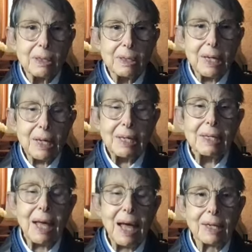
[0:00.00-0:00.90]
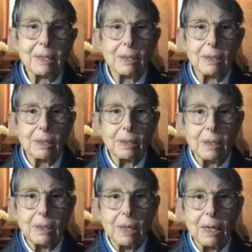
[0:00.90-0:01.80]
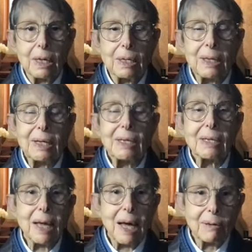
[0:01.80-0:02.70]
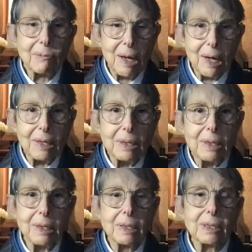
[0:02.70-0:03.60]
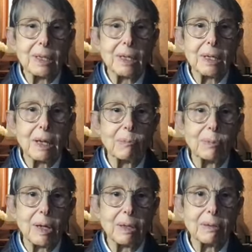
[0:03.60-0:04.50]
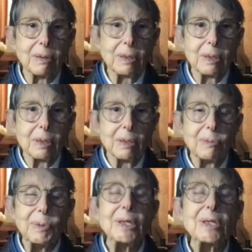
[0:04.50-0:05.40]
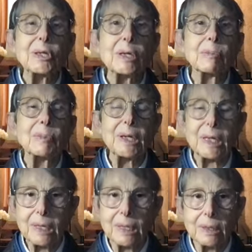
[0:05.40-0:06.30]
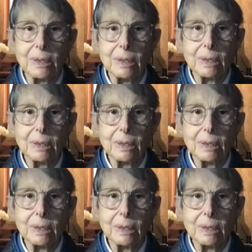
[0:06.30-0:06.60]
Taking that and letting that ride the extended out breath, reaching beyond,